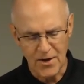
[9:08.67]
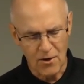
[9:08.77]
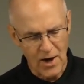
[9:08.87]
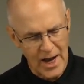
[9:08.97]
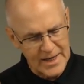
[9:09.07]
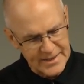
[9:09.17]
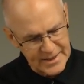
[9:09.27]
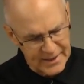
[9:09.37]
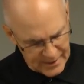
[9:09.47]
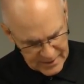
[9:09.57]
are
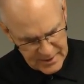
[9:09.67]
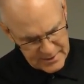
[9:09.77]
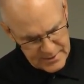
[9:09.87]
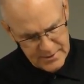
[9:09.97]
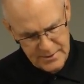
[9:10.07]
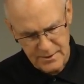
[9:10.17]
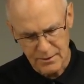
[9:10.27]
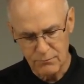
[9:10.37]
ideas,